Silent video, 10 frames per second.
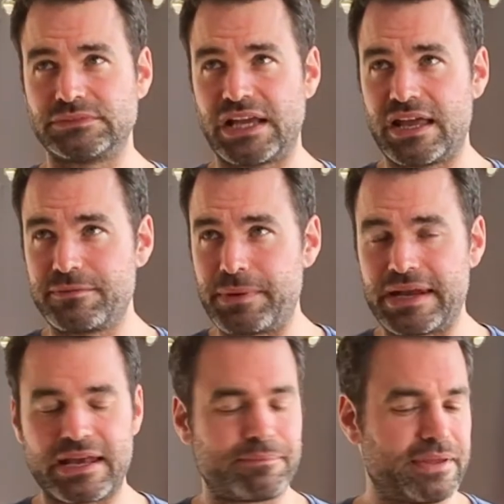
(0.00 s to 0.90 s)
and
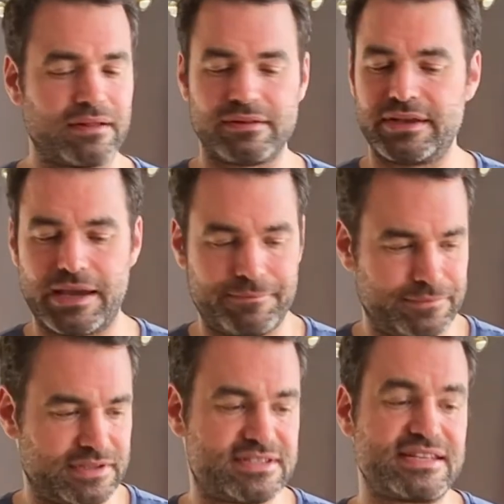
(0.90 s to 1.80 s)
banana peel. Yeah,
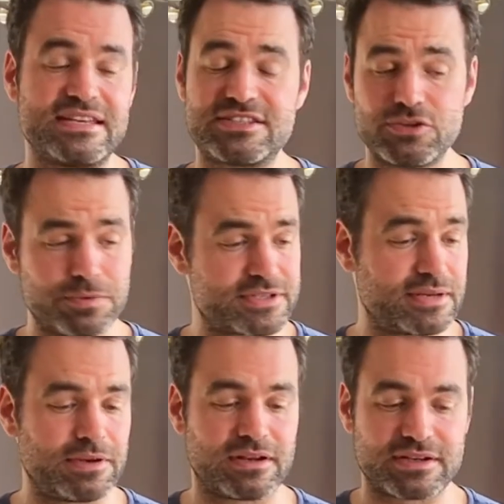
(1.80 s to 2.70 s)
it stays super
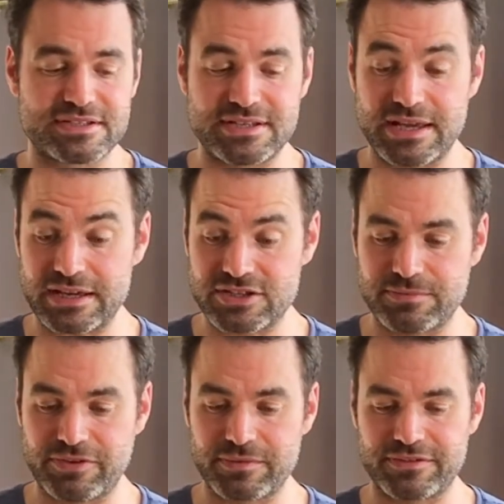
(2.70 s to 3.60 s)
similar, this tea,
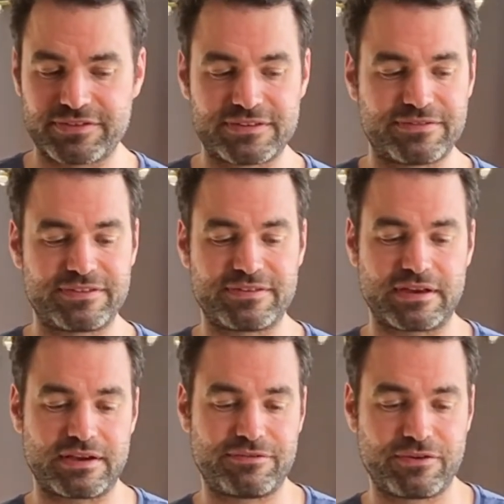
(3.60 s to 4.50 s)
actually, from the
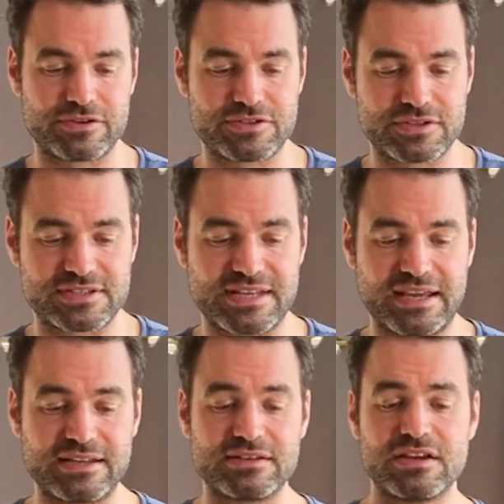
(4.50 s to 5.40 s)
first to the
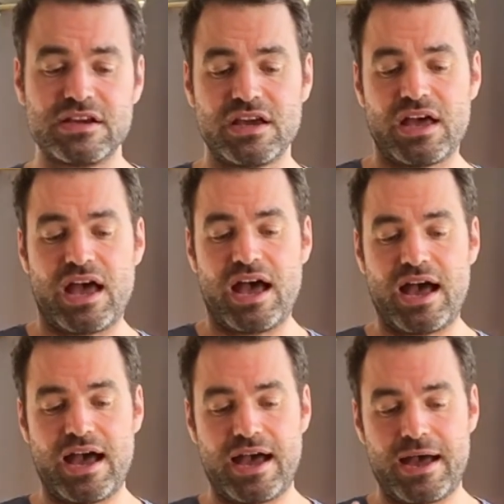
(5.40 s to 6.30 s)
second.
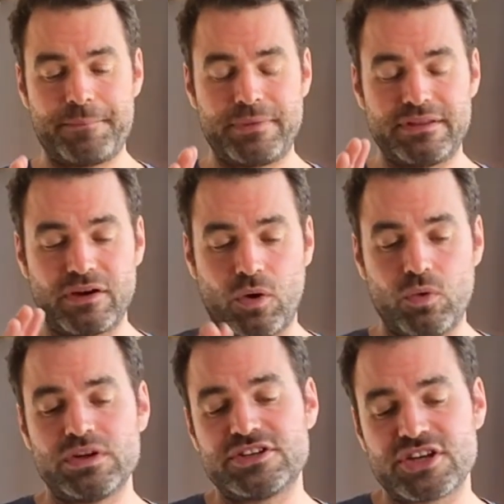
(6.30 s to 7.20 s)
The
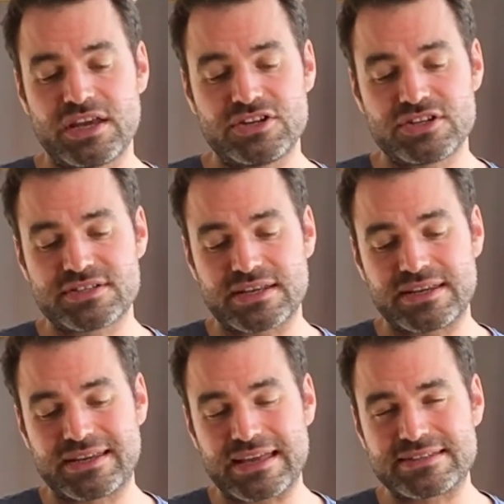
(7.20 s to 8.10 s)
only change is that
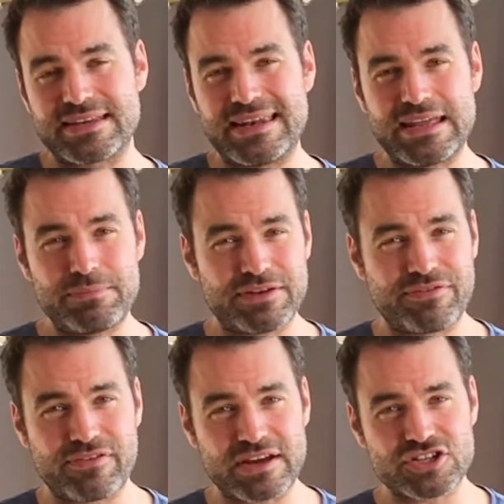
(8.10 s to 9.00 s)
it gets a little bit
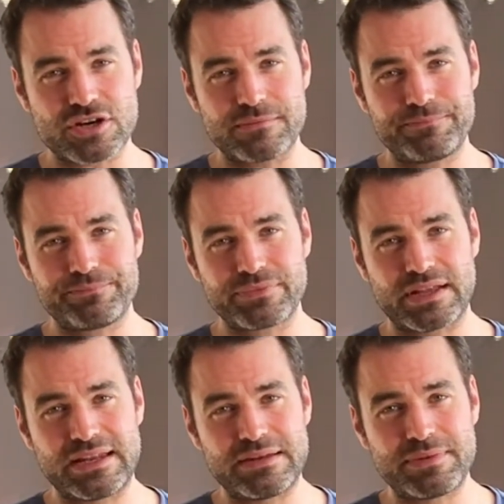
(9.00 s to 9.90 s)
fresher,
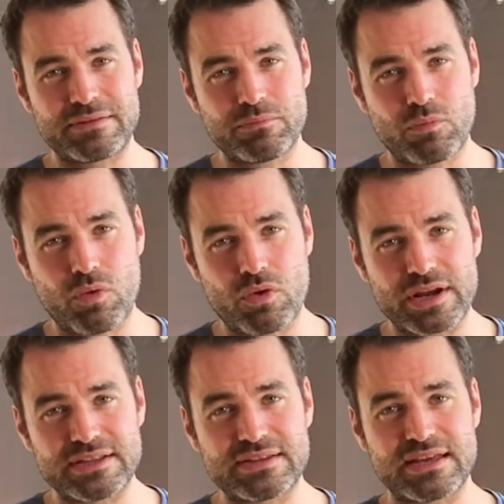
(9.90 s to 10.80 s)
a little bit more
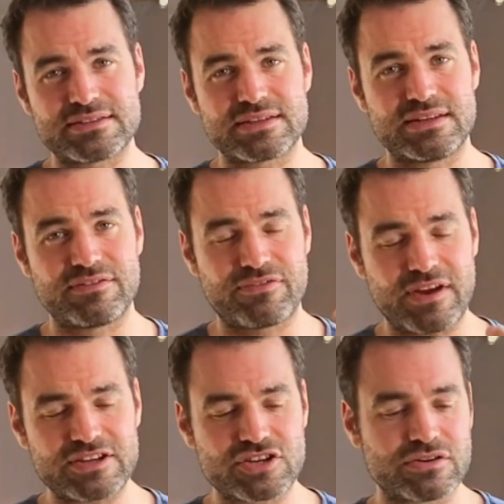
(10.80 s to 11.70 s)
intense in the
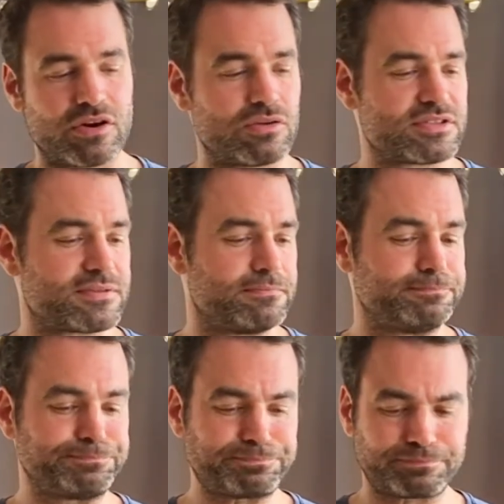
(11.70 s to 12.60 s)
fresher notes.
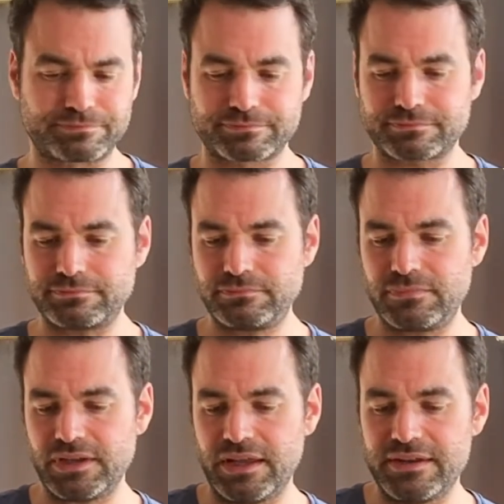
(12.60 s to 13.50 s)

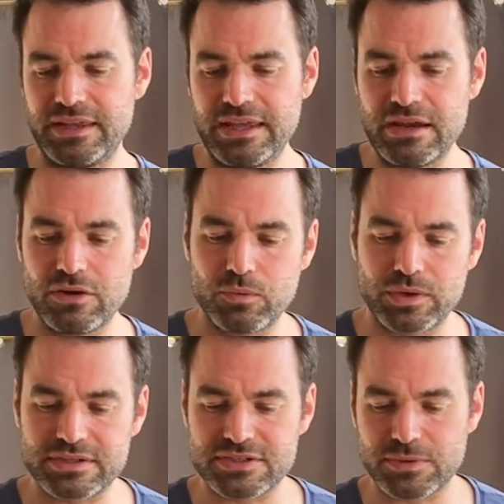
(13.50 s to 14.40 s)
And here
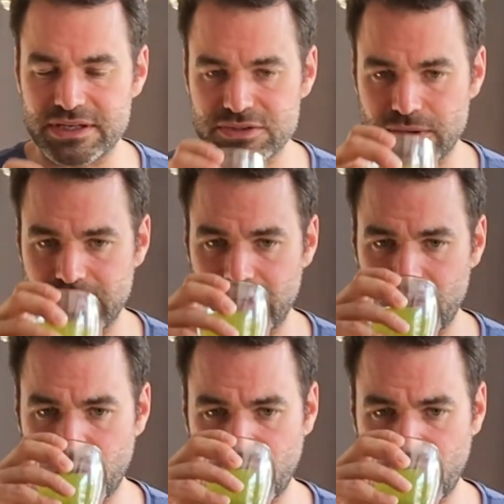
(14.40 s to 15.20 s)
with the 2020,